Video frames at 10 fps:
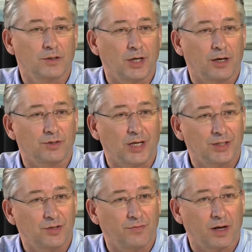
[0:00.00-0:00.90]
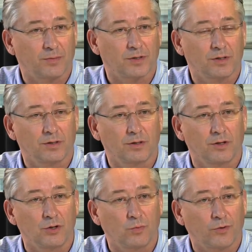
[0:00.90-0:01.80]
Tenaris has developed
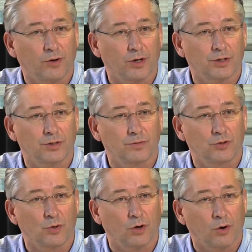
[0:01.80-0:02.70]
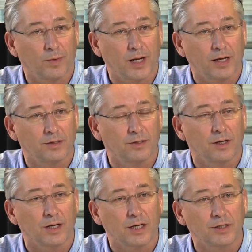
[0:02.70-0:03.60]
new products to accommodate
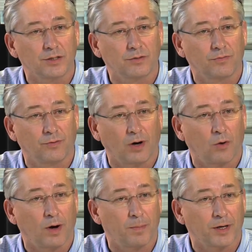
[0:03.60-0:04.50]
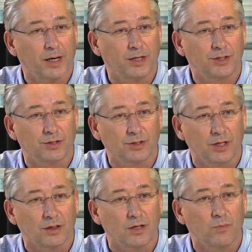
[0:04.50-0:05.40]
the needs for our applications
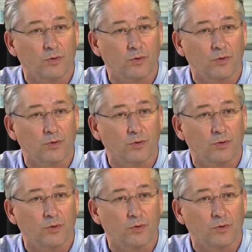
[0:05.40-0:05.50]
in deep